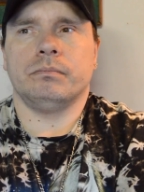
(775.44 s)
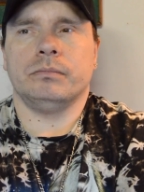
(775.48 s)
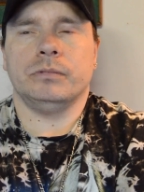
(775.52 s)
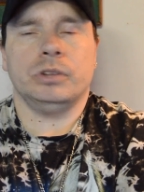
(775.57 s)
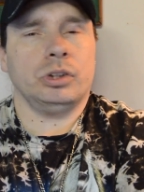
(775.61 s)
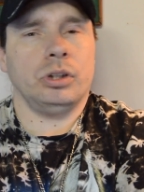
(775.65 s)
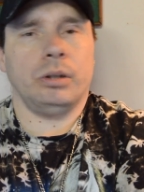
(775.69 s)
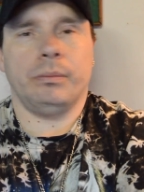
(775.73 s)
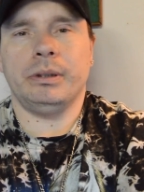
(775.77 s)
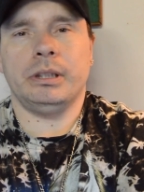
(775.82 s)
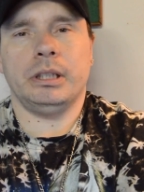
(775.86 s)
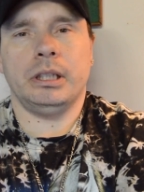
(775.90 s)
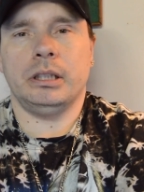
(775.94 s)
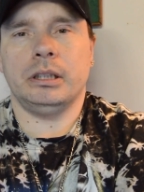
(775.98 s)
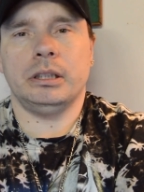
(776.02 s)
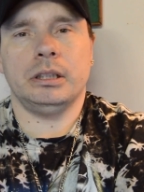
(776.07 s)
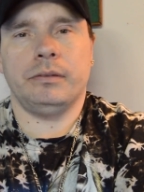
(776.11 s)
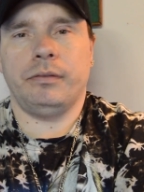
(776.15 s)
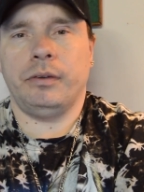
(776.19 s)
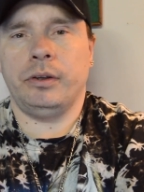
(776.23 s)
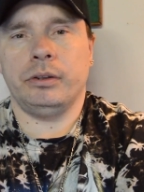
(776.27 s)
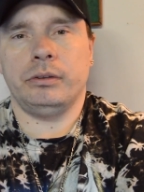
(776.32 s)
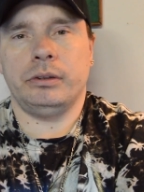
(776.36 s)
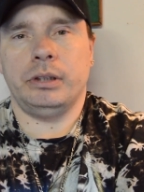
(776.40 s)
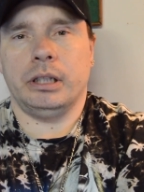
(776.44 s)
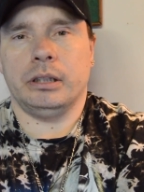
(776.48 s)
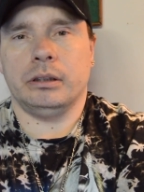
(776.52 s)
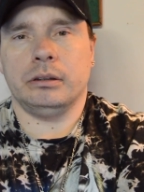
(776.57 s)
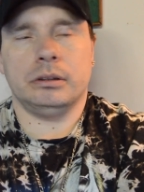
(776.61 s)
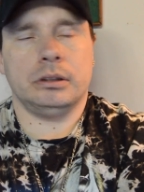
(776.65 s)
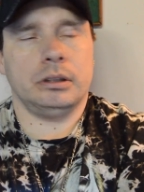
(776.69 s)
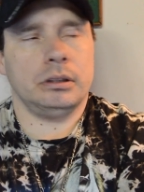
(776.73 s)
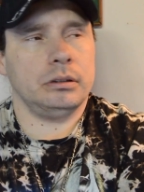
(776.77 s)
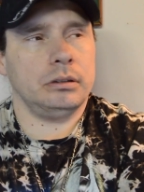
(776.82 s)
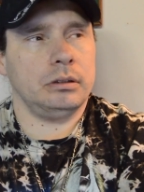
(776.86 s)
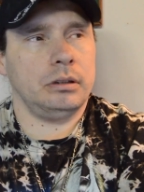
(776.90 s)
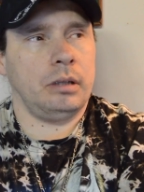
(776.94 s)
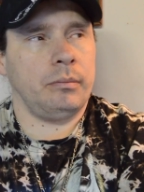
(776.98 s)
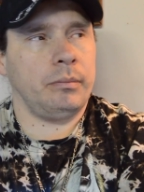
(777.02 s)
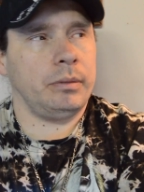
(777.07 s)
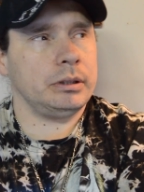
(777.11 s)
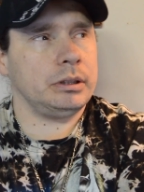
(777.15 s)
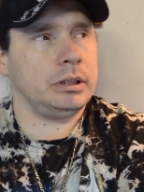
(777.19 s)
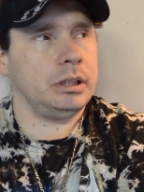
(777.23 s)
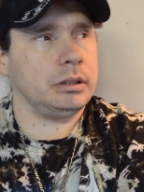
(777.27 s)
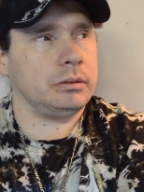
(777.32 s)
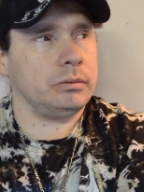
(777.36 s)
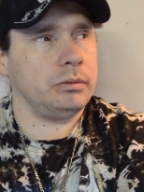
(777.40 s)
so I'm going to end this video now, so I'm going
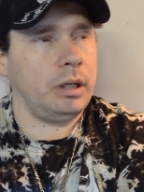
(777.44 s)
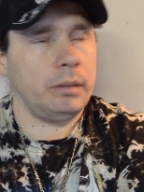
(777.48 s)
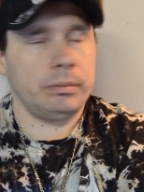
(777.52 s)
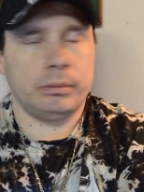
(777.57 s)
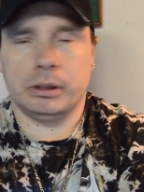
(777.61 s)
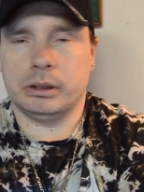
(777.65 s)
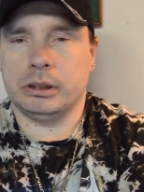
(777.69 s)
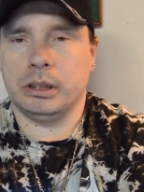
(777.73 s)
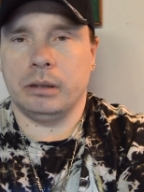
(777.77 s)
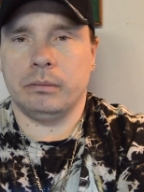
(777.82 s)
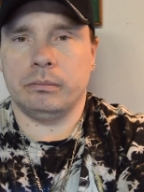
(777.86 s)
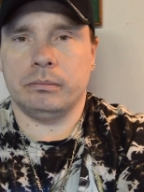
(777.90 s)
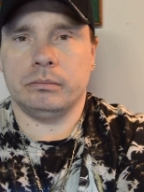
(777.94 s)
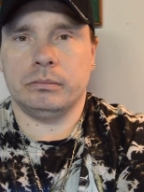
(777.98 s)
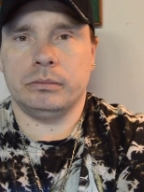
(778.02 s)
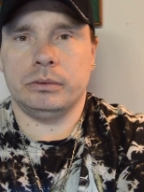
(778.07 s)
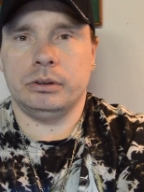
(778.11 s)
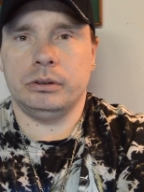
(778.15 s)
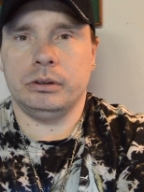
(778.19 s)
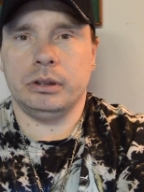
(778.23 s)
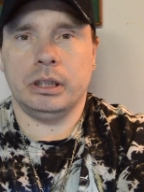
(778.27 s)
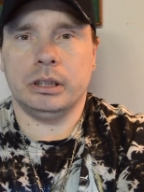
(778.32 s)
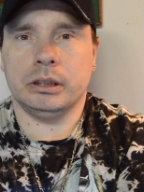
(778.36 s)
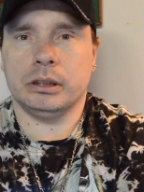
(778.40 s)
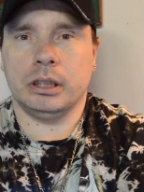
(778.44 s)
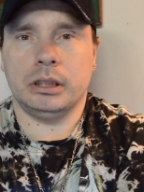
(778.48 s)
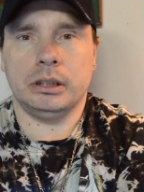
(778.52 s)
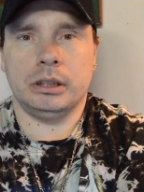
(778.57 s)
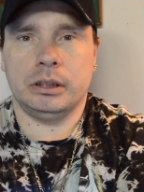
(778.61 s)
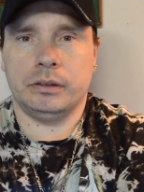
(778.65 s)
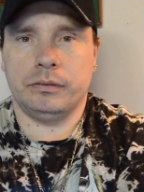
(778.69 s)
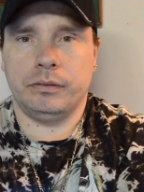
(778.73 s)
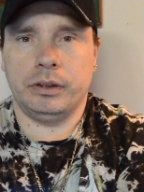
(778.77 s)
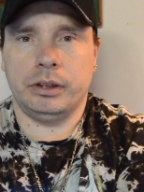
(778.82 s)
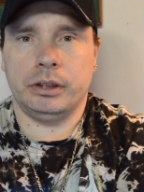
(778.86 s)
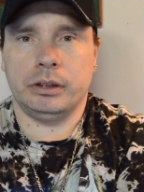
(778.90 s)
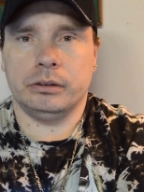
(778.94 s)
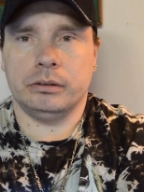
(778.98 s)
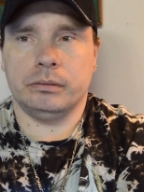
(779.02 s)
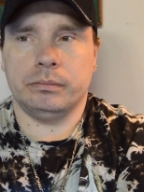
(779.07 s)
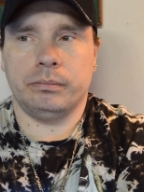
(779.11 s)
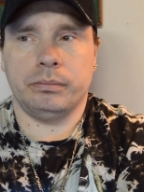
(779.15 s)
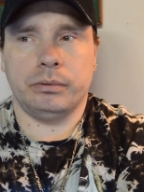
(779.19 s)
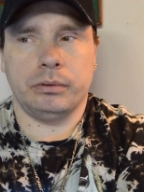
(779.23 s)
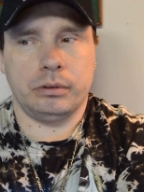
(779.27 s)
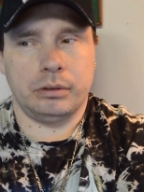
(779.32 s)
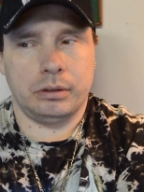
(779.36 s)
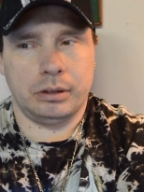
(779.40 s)
to just wrap this up. If you guys like this video,
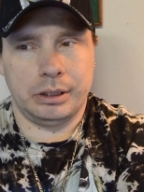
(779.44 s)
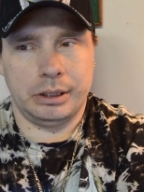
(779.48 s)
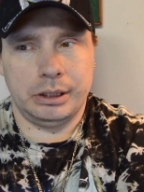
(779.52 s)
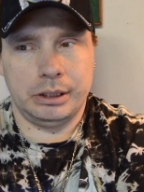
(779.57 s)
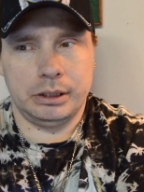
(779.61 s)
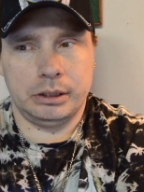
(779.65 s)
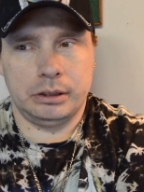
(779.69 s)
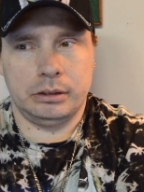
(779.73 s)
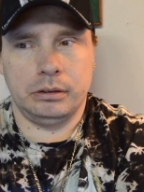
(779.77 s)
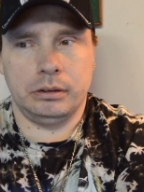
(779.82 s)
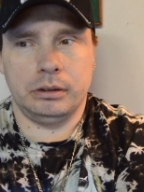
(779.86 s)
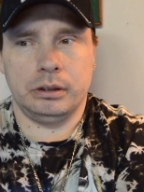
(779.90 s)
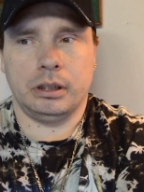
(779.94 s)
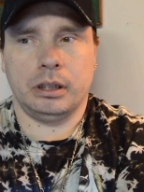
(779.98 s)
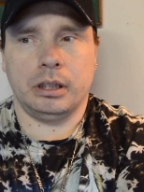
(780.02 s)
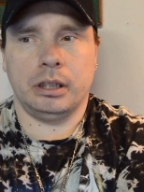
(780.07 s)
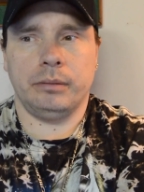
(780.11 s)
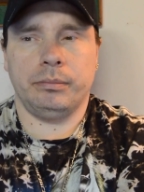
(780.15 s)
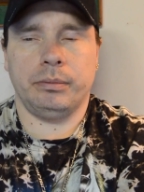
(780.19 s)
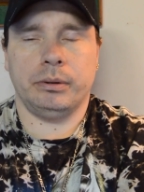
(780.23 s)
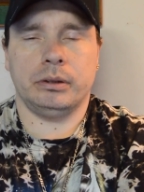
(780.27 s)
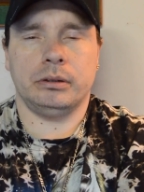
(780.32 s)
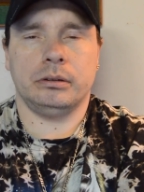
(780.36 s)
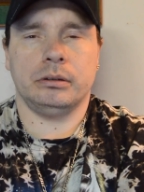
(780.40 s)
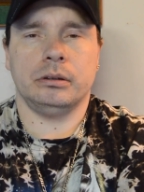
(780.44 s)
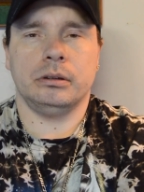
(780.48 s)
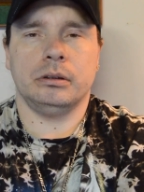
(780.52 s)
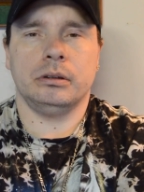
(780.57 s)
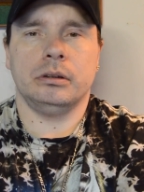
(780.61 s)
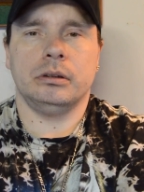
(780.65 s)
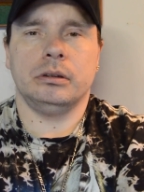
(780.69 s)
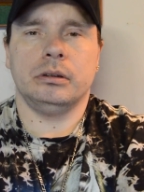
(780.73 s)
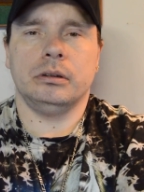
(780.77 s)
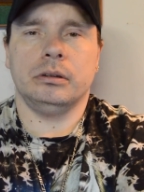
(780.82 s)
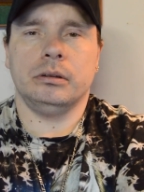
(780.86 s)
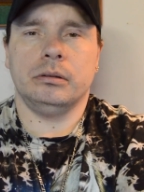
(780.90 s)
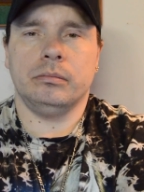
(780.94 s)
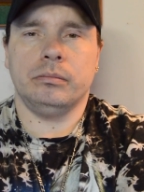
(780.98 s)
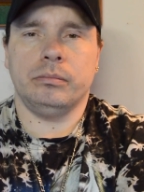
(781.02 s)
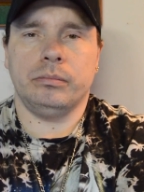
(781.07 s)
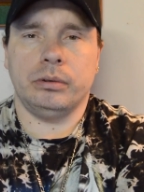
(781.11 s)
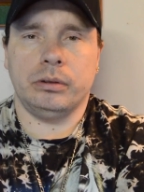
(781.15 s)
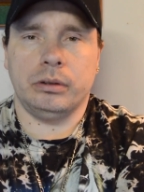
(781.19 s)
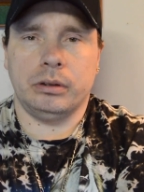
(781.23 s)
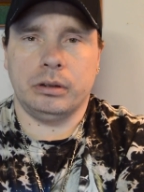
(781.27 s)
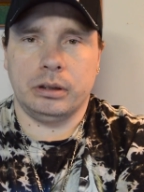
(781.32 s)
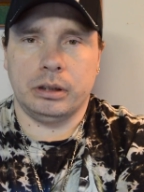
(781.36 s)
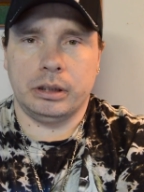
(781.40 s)
please do hit the like button.
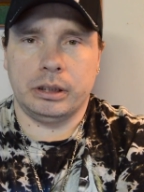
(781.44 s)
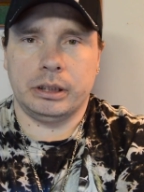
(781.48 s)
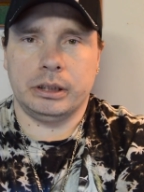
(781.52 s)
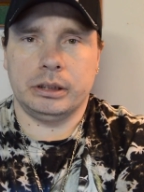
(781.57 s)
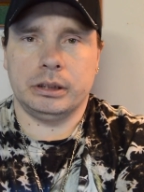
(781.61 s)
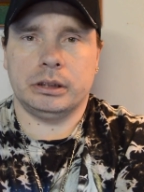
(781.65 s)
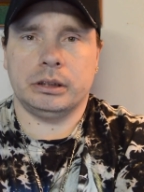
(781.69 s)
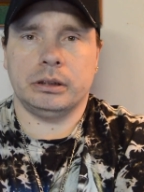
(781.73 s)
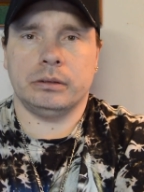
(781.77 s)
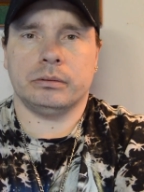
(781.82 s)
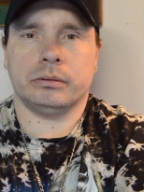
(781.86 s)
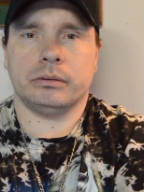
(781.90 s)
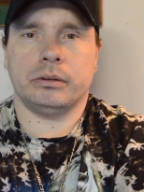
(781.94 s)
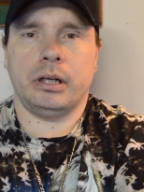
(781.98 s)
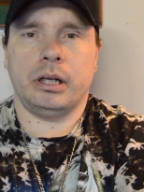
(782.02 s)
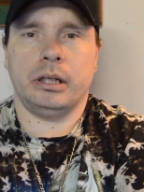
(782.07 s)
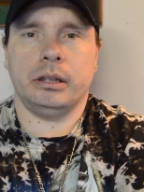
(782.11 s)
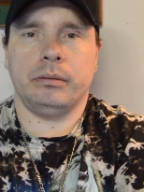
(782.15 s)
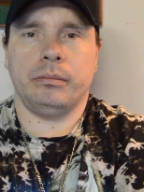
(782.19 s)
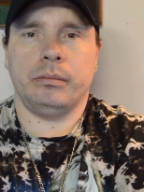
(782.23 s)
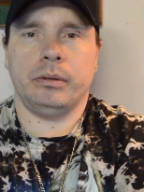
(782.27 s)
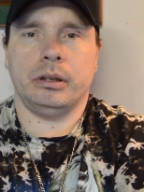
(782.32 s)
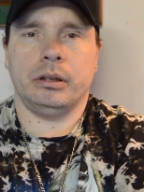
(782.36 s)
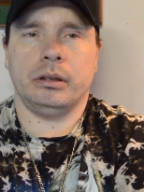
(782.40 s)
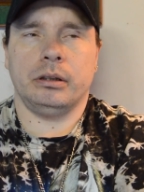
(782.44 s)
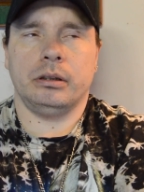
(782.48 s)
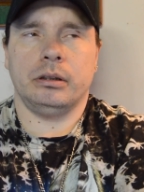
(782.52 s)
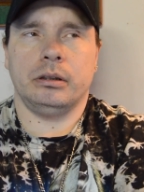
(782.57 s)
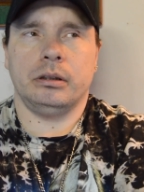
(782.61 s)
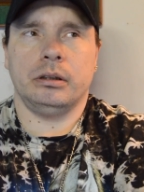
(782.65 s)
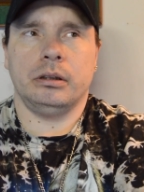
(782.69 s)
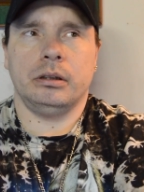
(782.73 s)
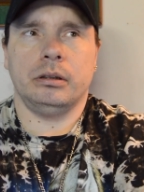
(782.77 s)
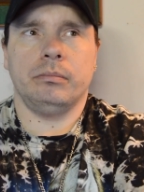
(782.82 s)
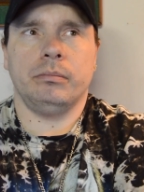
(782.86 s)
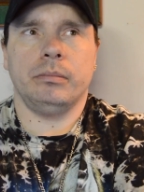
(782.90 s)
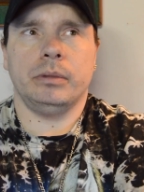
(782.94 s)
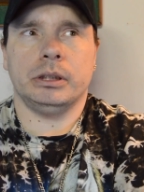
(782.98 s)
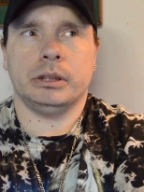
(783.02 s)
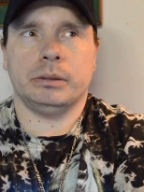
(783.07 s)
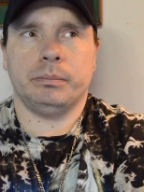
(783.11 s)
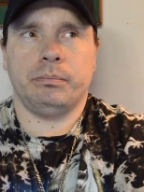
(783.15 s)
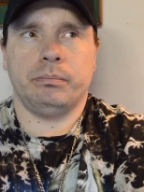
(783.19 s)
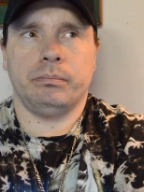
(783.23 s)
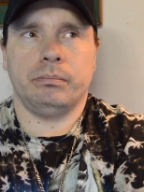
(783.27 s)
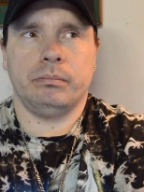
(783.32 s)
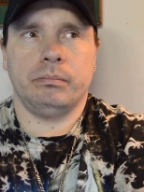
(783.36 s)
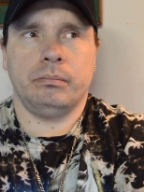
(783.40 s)
Please subscribe to me.
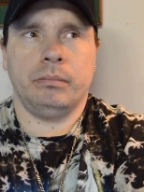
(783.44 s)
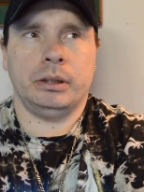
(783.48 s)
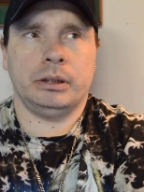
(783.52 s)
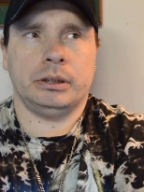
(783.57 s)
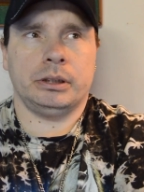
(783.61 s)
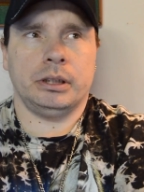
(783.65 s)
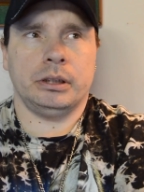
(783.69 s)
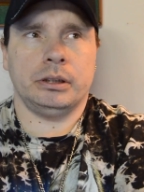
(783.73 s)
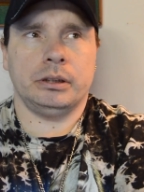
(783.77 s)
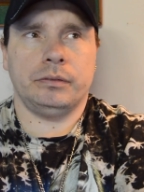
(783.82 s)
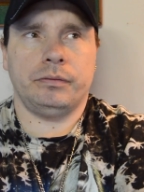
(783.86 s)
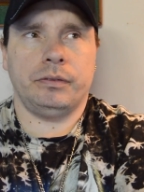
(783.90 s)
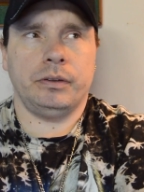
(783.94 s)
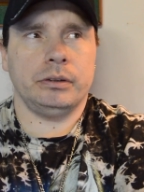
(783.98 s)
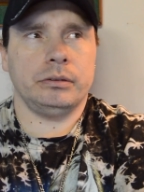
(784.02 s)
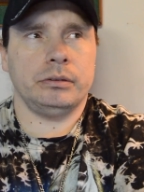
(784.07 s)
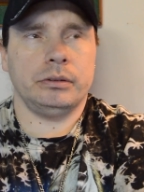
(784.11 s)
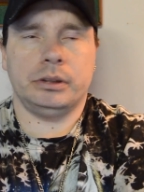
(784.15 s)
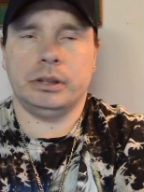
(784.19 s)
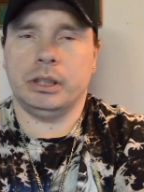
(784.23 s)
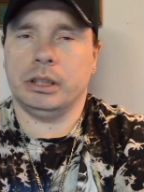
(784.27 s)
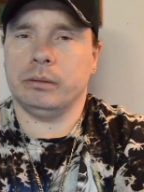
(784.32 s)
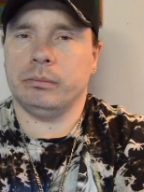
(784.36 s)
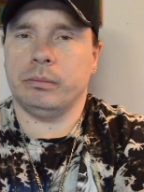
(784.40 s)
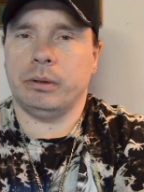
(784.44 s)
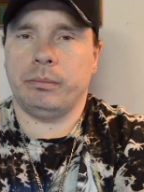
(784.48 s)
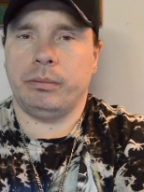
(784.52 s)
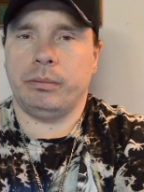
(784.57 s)
Make sure to be on my channel, my